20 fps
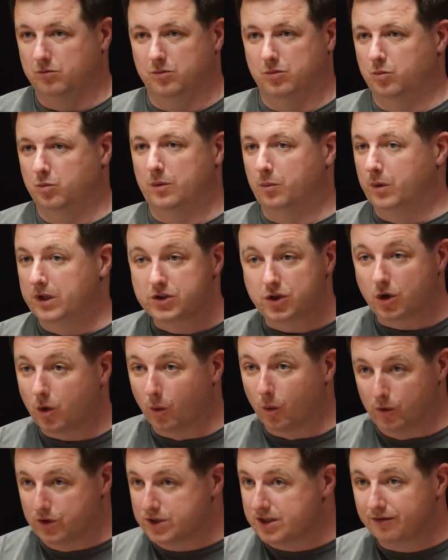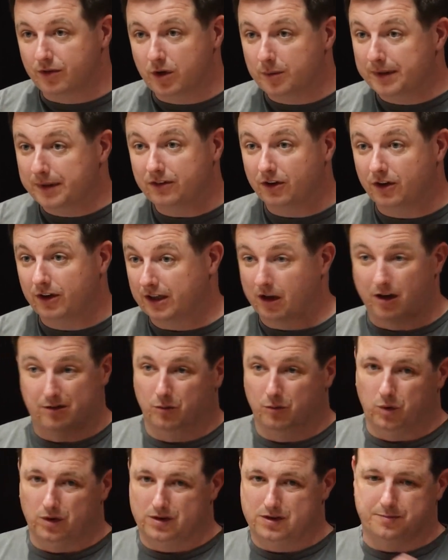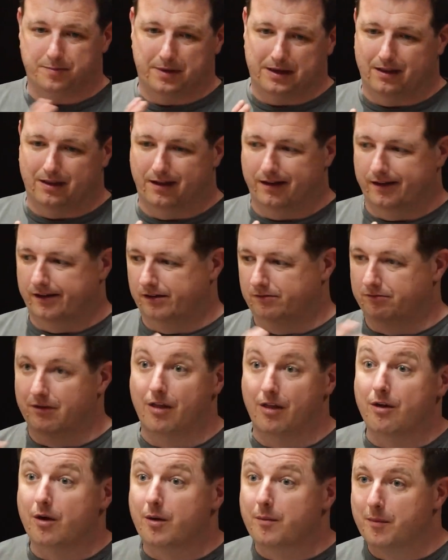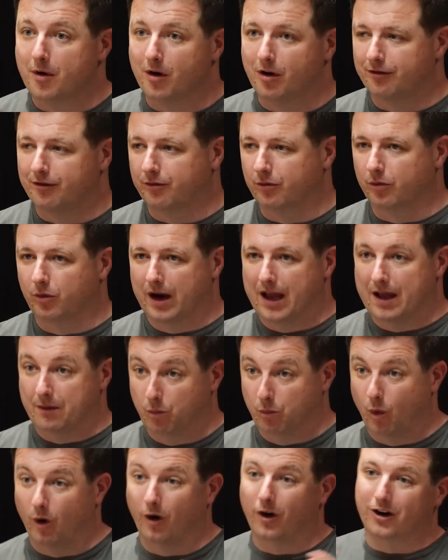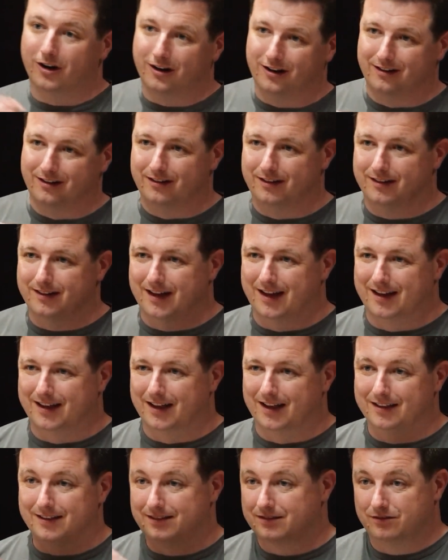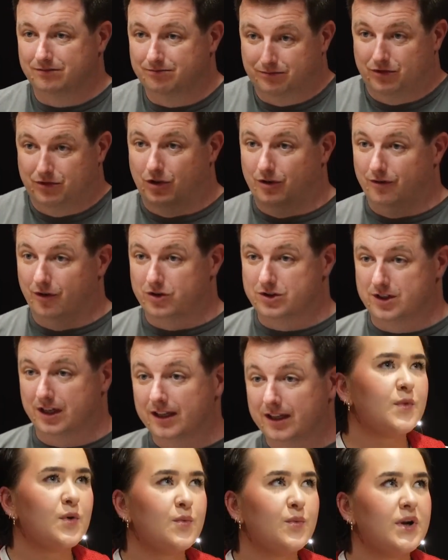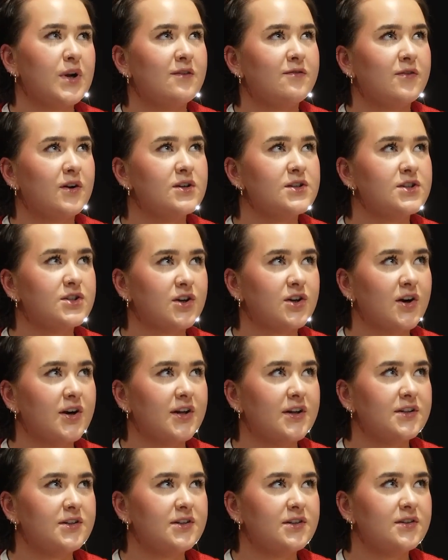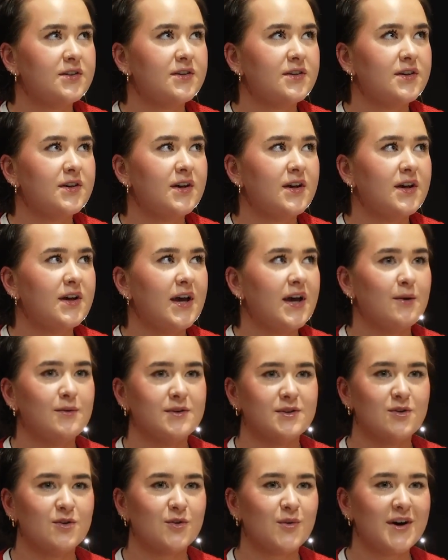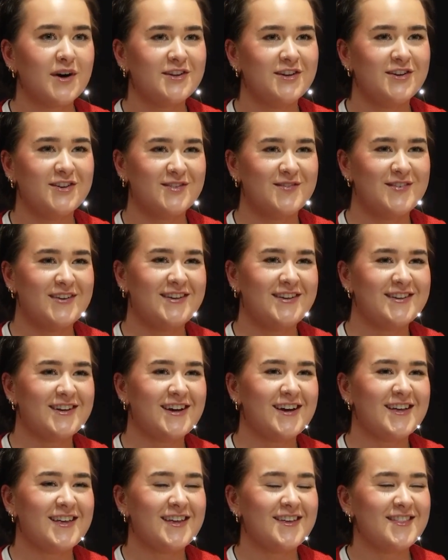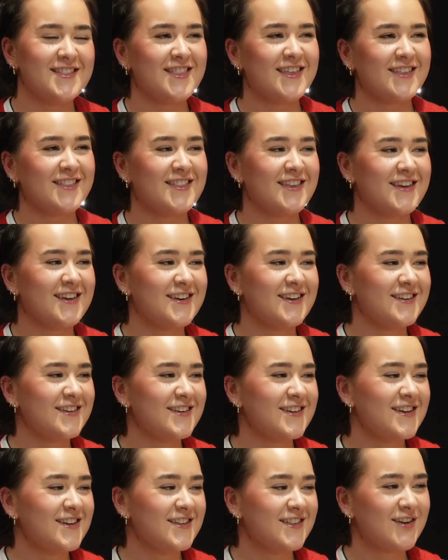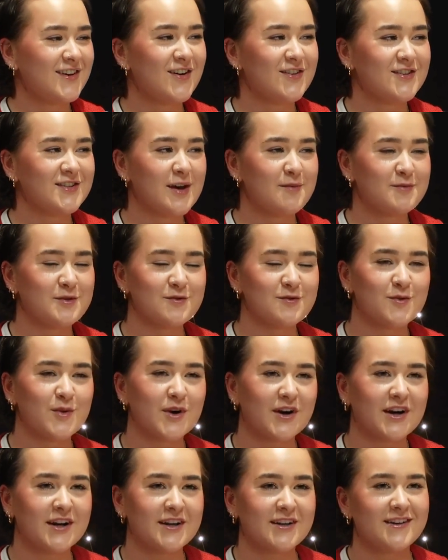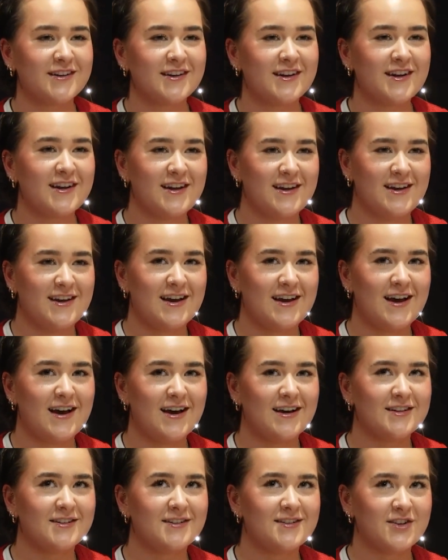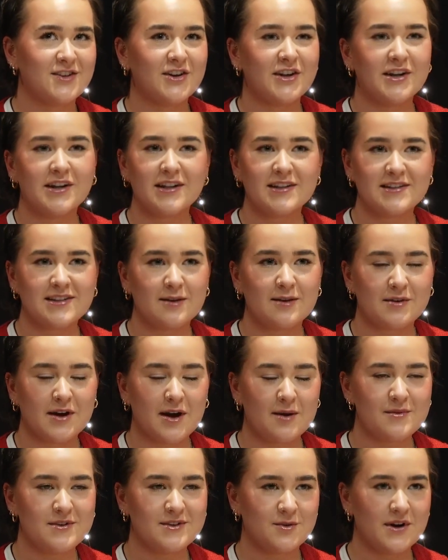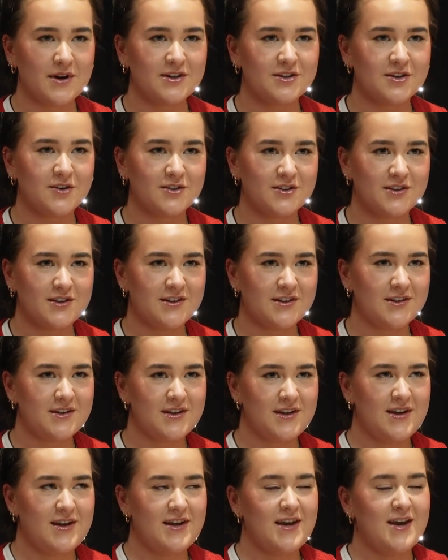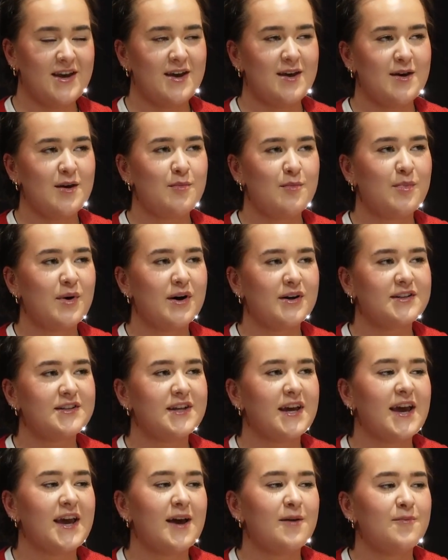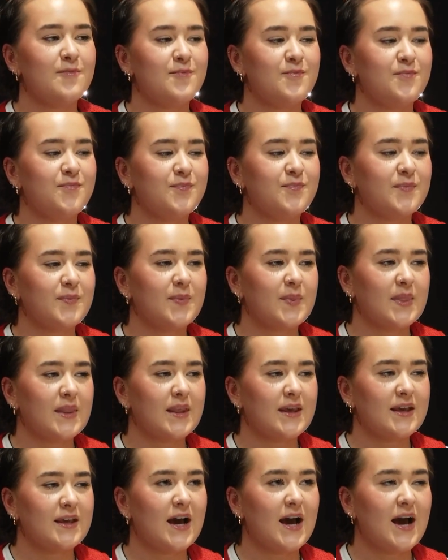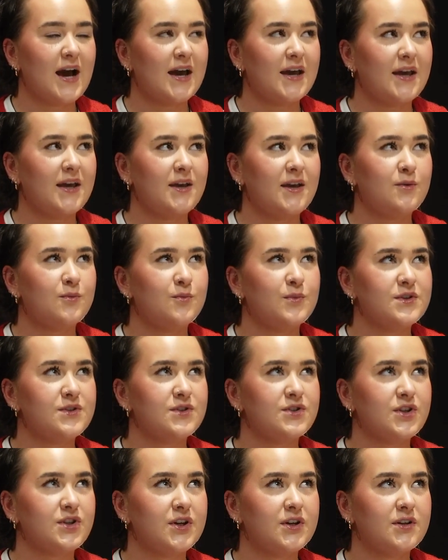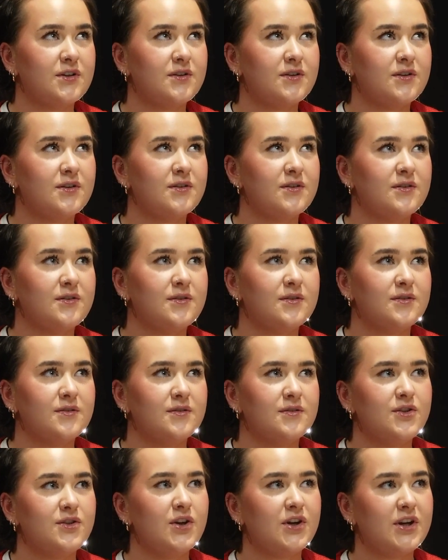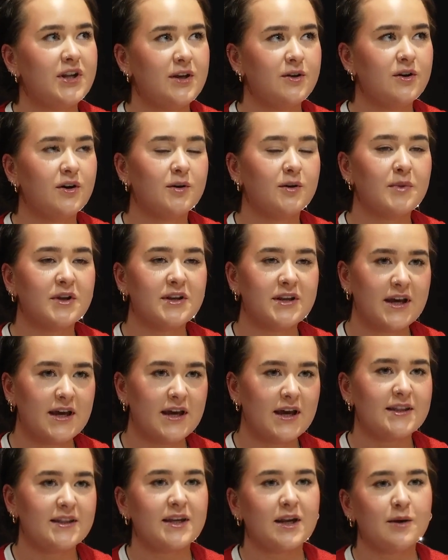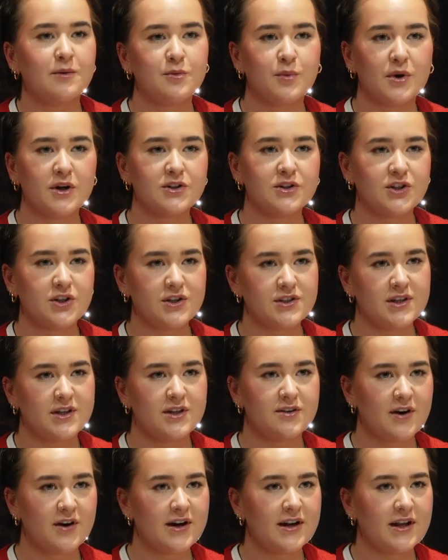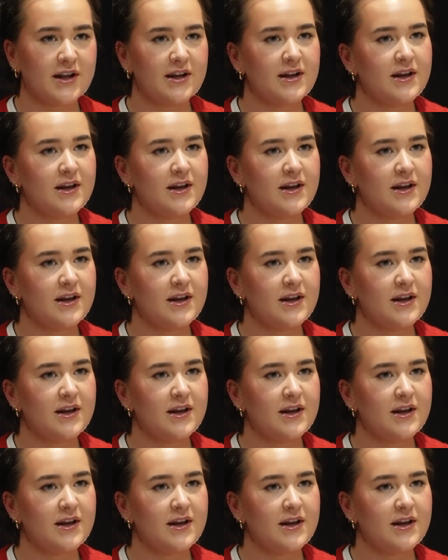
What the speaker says: Which course have you been doing? What's been the rhythm of in work and at university? When I first started, it was all quite new to me. I think the concept of working and studying at the same time is quite daunting. But I was doing uni on a Monday, and then I would work Tuesday to Friday.